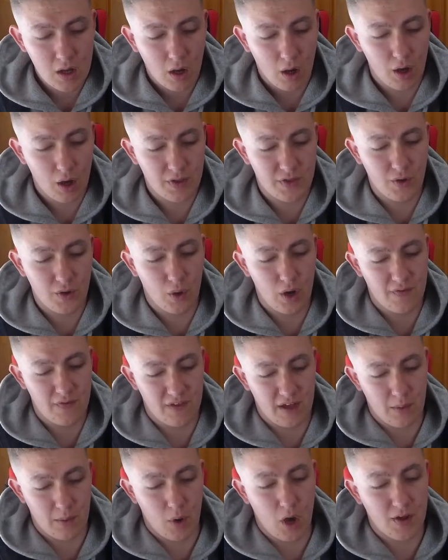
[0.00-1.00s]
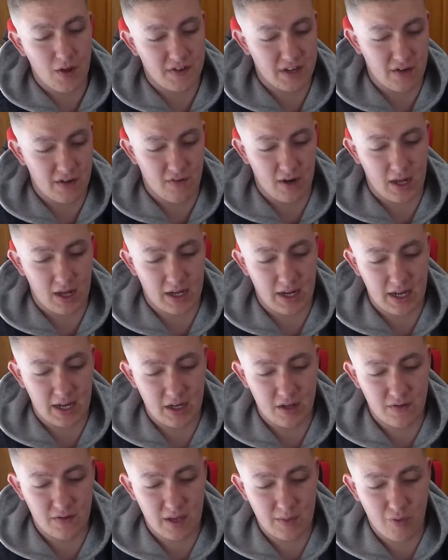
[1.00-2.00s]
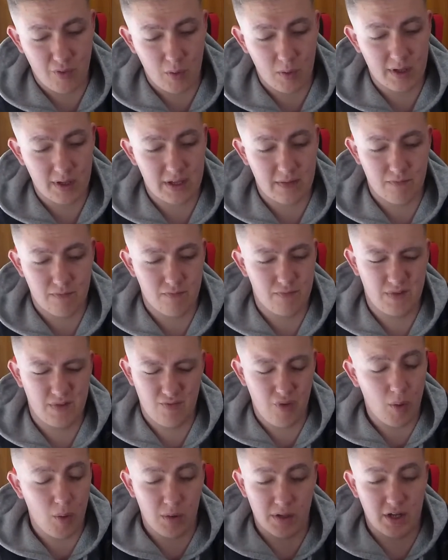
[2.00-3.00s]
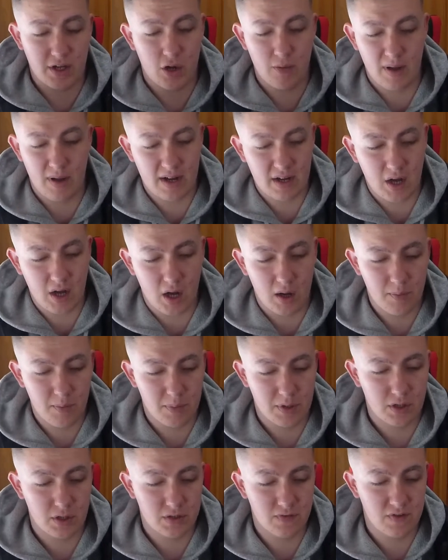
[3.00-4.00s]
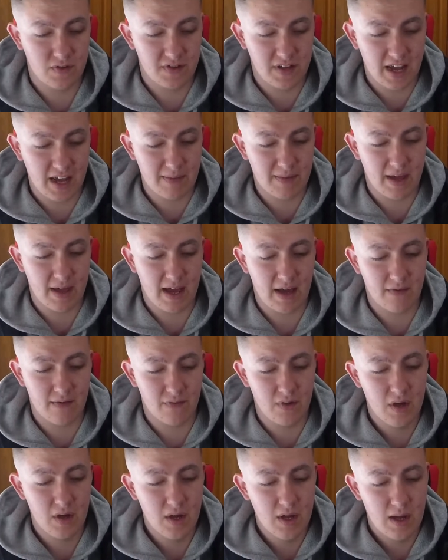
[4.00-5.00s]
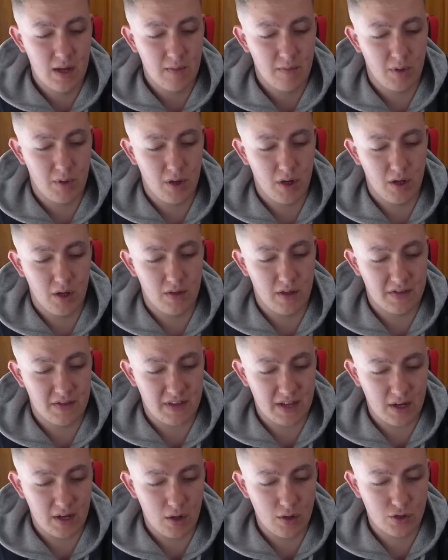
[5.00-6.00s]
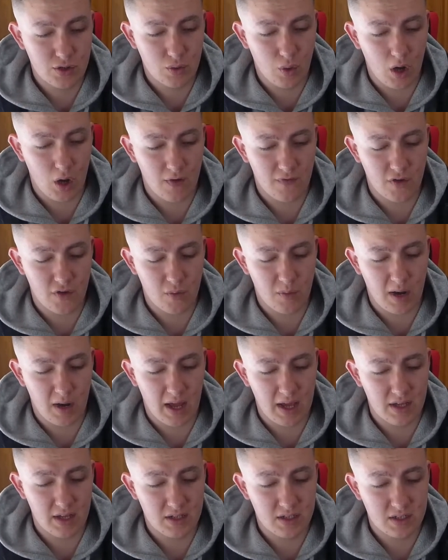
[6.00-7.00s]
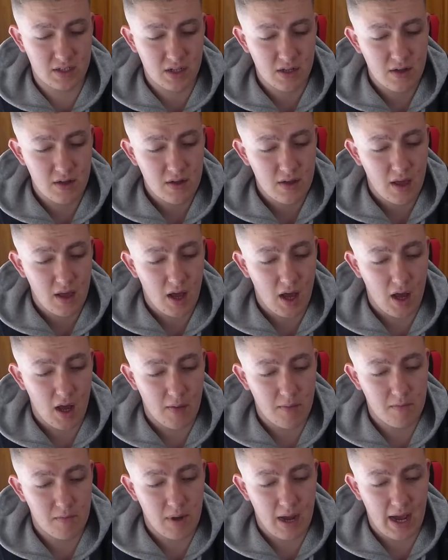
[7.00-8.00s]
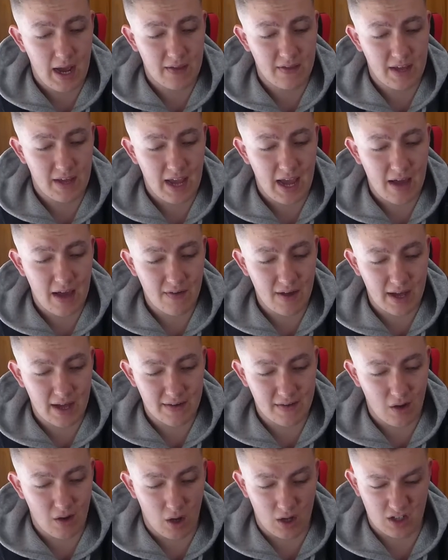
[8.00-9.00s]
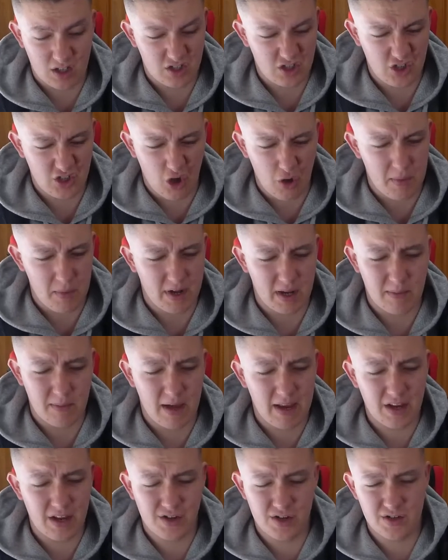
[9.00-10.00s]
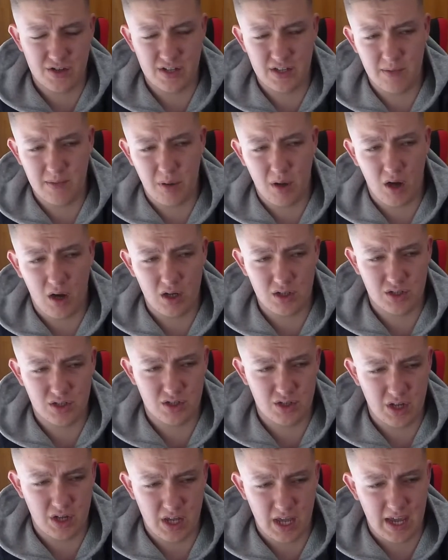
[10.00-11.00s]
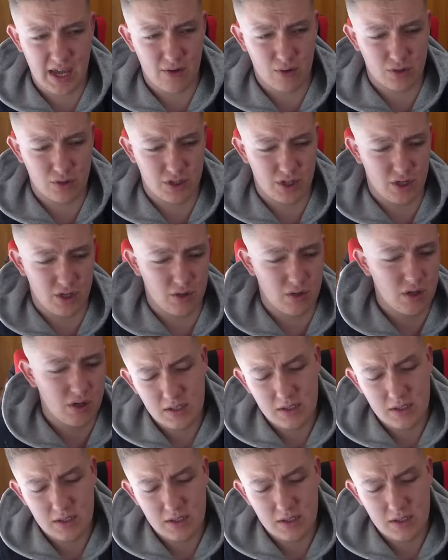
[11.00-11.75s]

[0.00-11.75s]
I thought if they were to get relegated, they'd probably probably go back up because of the team they have but they did lose quite a few players, um, and they have had like so many managers in the past year or two.